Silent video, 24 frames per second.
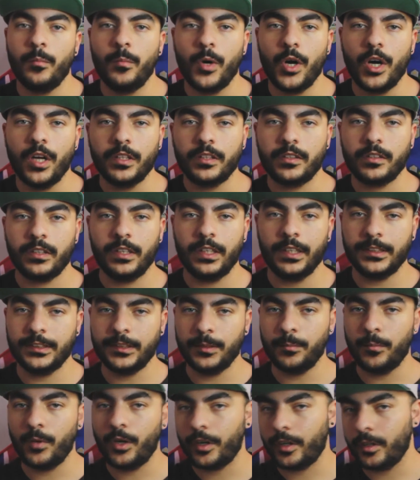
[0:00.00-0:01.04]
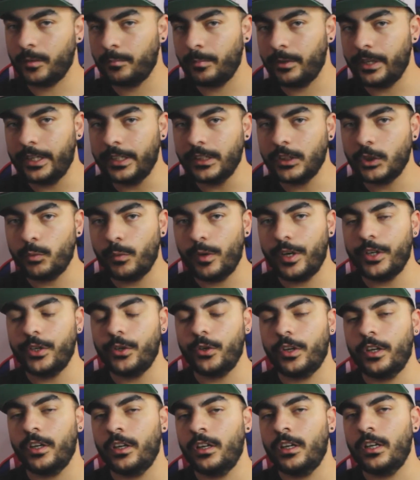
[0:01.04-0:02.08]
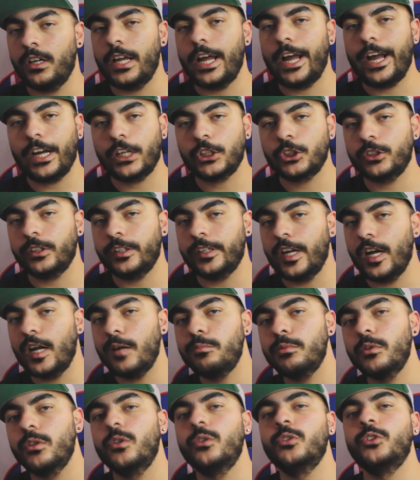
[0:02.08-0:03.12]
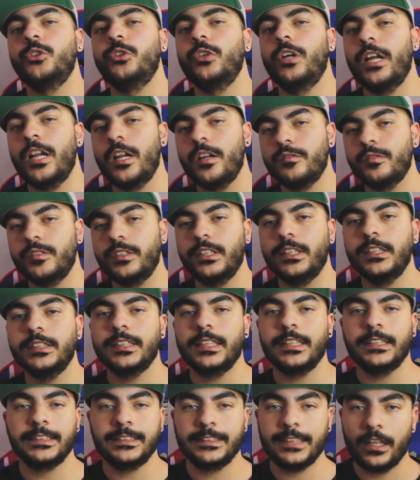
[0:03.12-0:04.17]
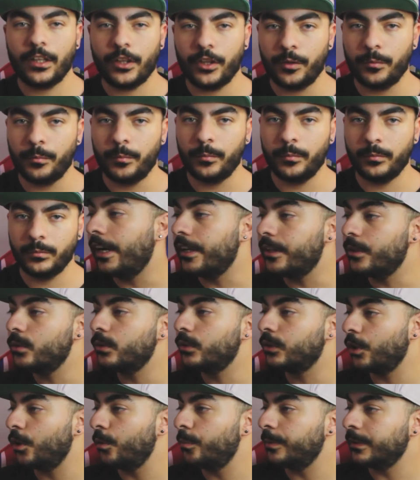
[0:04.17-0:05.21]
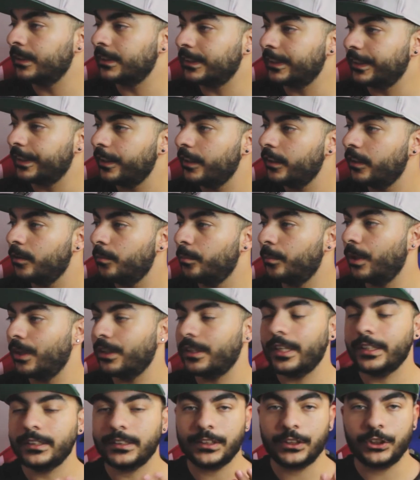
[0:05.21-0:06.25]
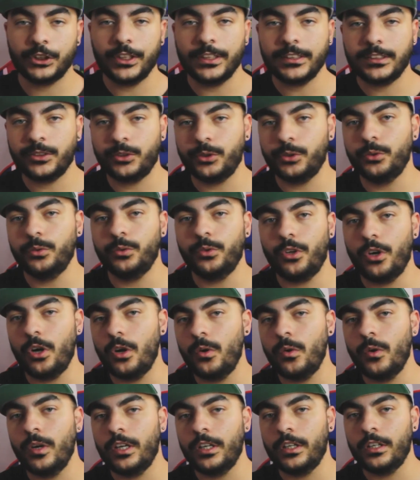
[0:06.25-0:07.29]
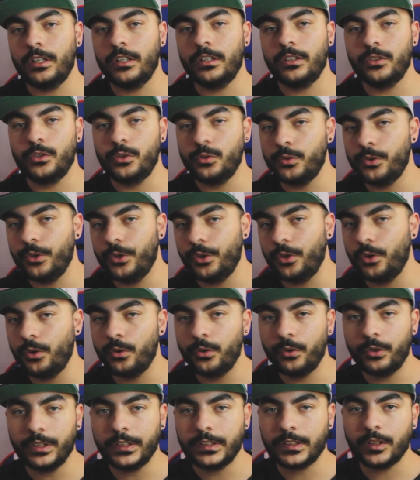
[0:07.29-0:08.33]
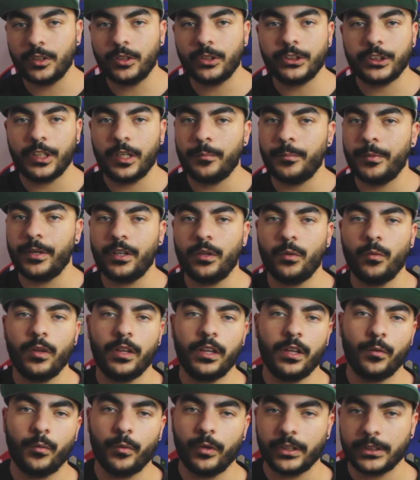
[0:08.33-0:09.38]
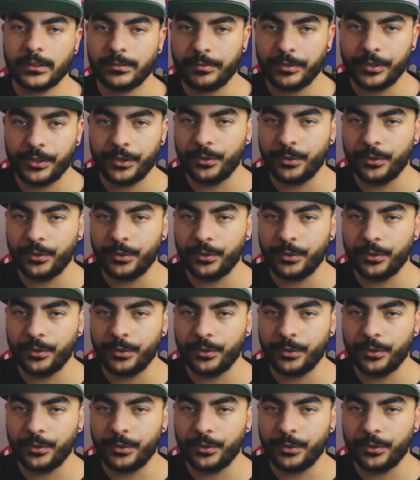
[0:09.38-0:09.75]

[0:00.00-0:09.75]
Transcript: but it's a marketplace where you can actually upload your NFTs and sell them. I use OpenSea, but I suggest you go and do your own research and pick the one that works for